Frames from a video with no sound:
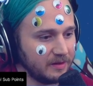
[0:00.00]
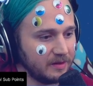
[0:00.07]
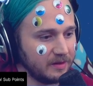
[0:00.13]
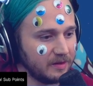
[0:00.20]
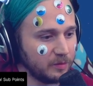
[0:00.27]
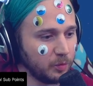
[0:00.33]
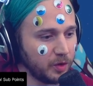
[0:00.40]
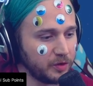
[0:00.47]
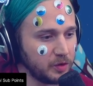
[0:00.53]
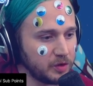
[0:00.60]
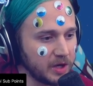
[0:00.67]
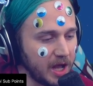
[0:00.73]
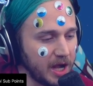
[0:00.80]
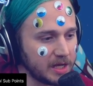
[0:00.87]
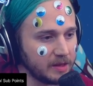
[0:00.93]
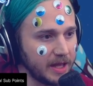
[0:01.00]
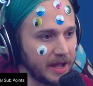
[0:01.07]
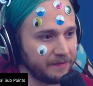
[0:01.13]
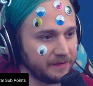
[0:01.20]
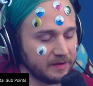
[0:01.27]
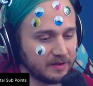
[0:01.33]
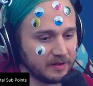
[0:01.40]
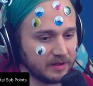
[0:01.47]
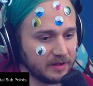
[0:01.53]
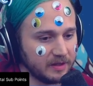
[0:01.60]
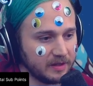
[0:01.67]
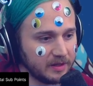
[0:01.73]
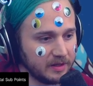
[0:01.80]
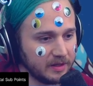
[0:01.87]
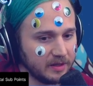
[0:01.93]
We'll do Doc left
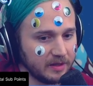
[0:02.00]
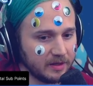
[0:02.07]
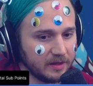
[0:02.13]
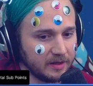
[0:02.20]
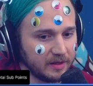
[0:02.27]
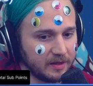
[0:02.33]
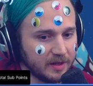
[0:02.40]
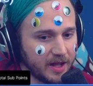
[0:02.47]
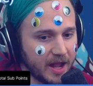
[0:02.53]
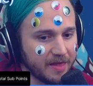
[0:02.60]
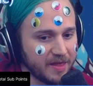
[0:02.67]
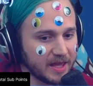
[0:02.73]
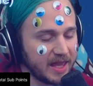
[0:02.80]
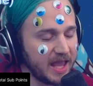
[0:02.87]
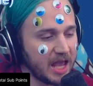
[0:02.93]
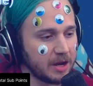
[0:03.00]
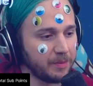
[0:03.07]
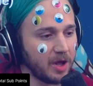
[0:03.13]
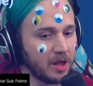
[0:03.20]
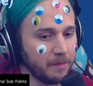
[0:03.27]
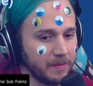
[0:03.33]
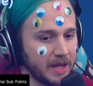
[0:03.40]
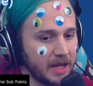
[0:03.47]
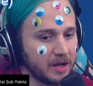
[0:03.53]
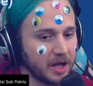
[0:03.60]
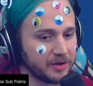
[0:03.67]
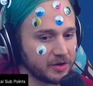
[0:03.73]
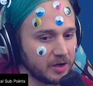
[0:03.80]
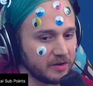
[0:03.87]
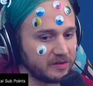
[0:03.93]
and then Cannonball mid on
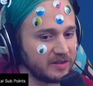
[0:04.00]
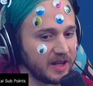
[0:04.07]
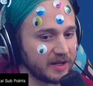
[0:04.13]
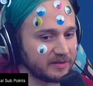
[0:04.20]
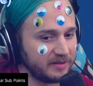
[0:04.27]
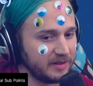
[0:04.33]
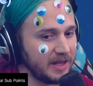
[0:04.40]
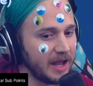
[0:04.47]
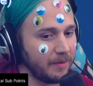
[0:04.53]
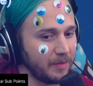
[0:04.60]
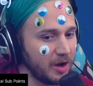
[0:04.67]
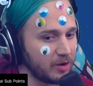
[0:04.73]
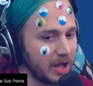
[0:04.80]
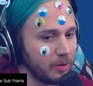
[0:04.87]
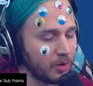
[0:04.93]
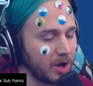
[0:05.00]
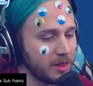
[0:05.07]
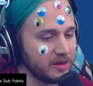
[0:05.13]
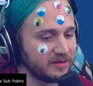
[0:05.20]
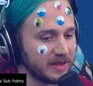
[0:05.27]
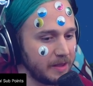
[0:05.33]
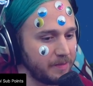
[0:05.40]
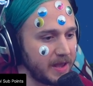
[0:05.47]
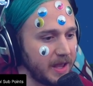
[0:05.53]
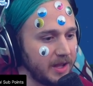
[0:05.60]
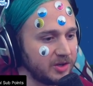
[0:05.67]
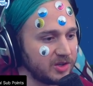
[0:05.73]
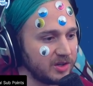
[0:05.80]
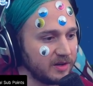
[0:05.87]
turn 6. Yep. Okay. We're on the same page.